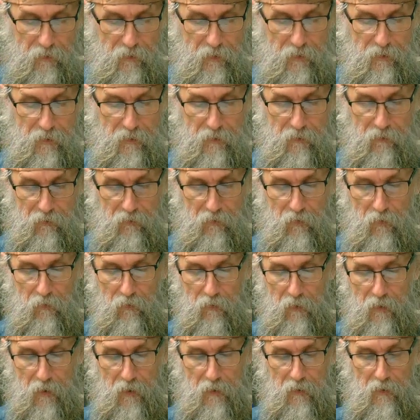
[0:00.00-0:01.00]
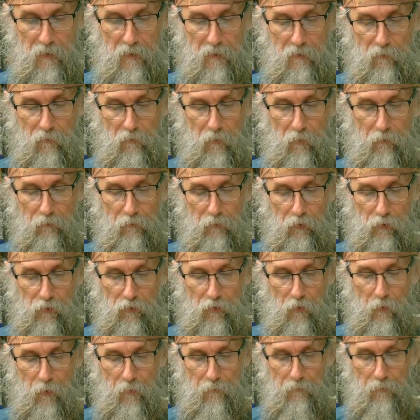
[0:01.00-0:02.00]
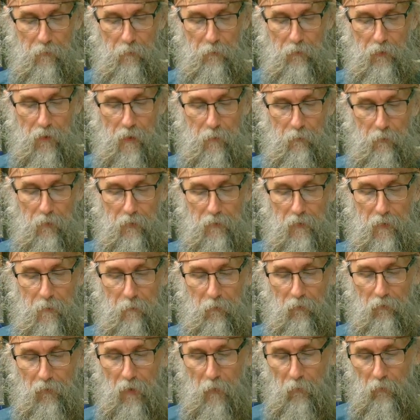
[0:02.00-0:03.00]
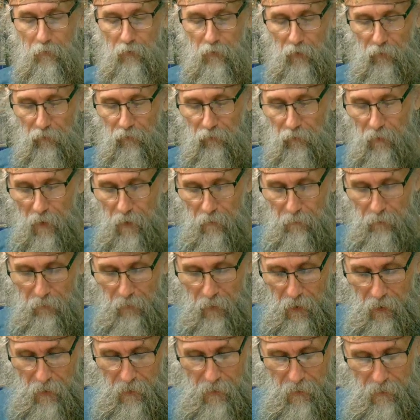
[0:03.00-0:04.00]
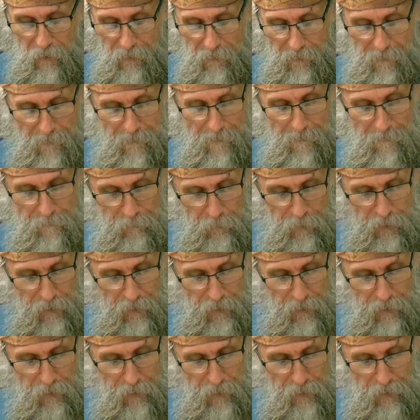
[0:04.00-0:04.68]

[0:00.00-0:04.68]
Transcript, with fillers: so that I can refer to it from time to time because that was good stuff. Um,